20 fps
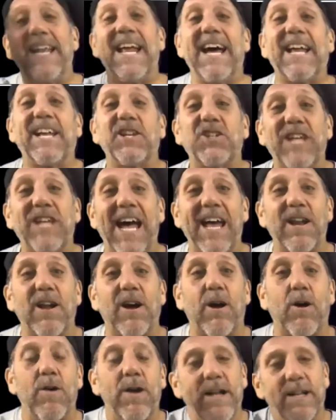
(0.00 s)
a
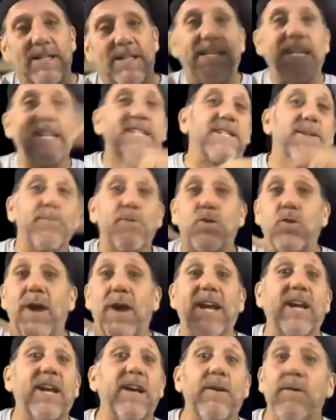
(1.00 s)
shadow, did some
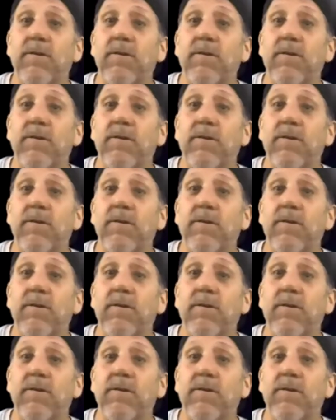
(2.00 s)
quick